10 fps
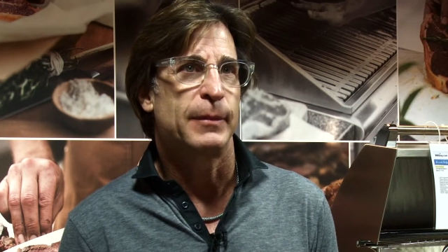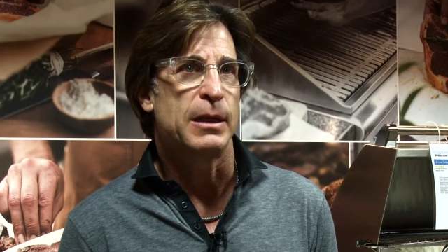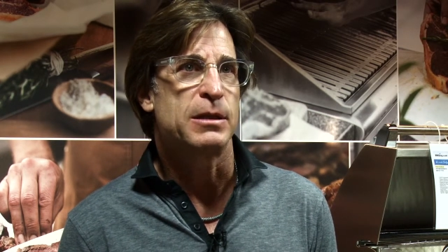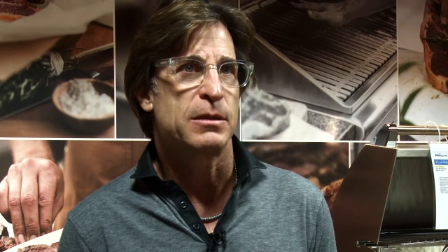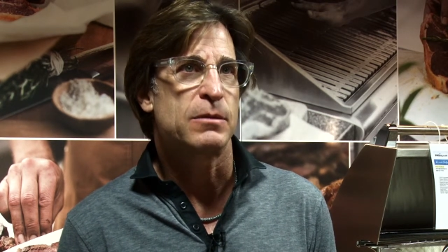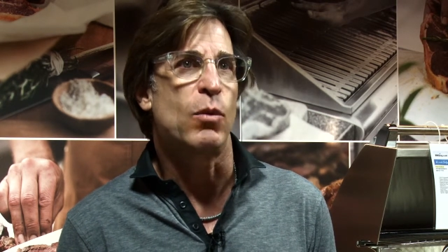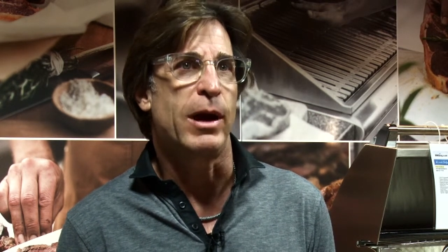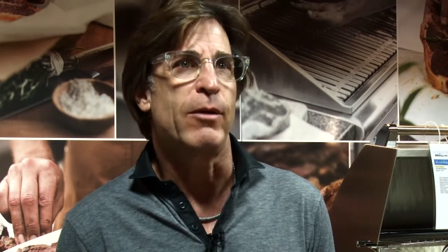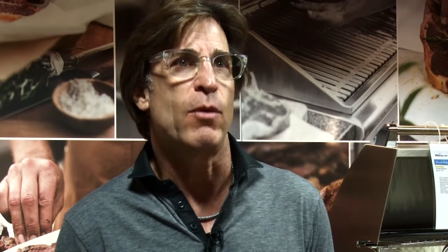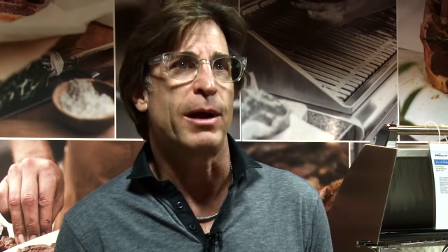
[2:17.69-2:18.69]
That's
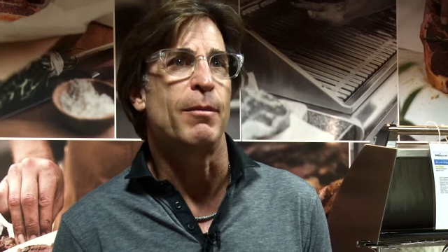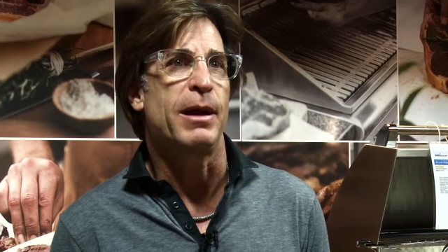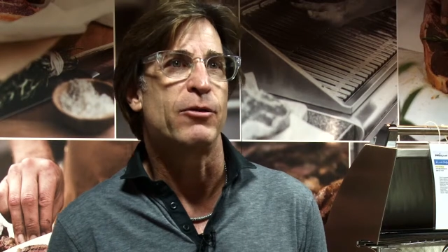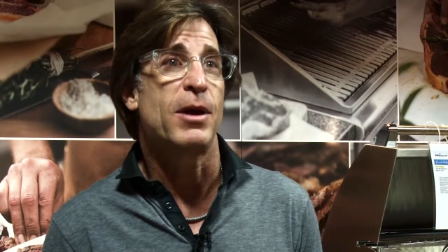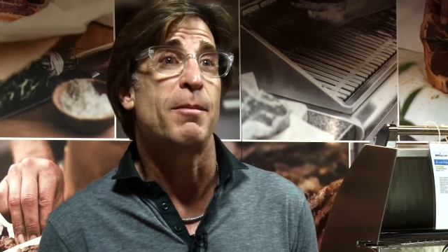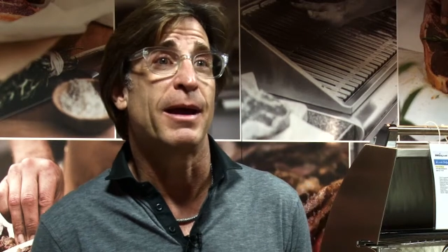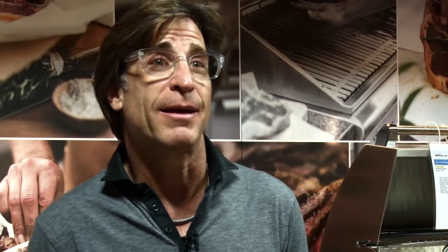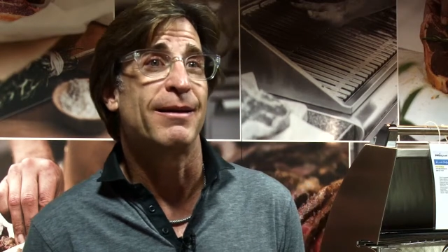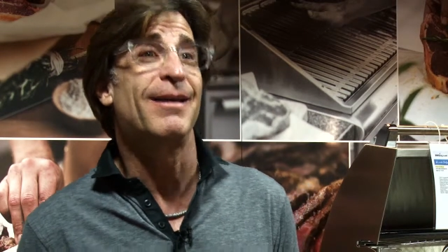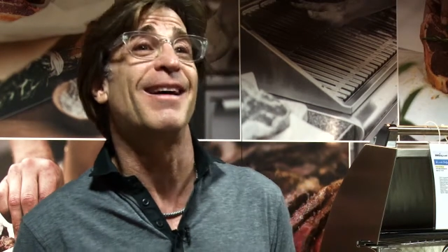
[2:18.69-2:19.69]
why I would recommend
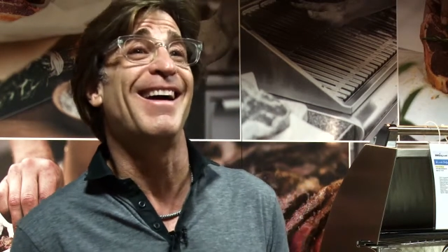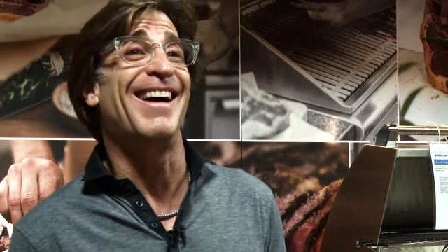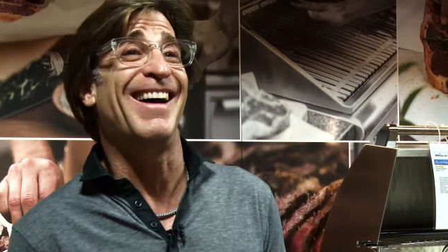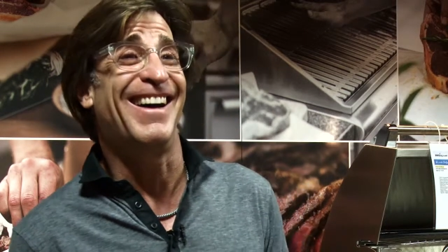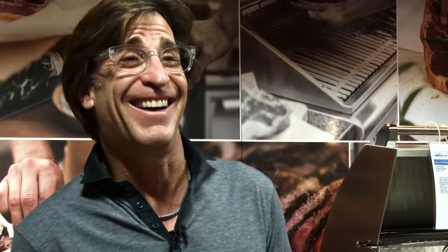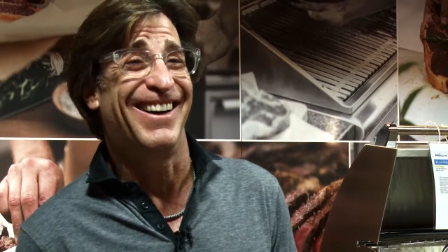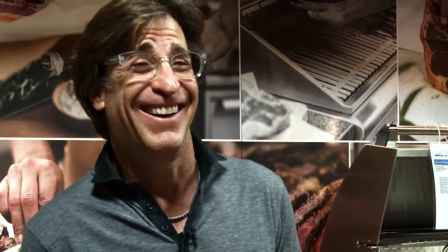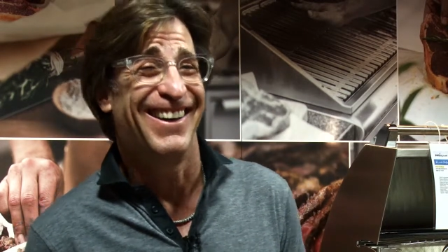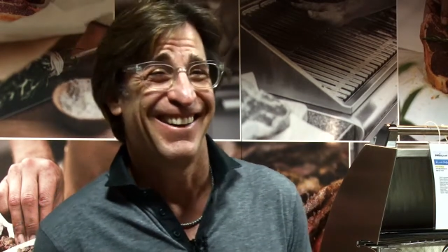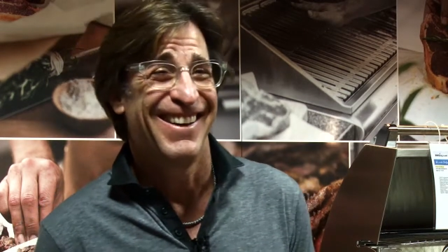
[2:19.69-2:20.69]
Tradebank.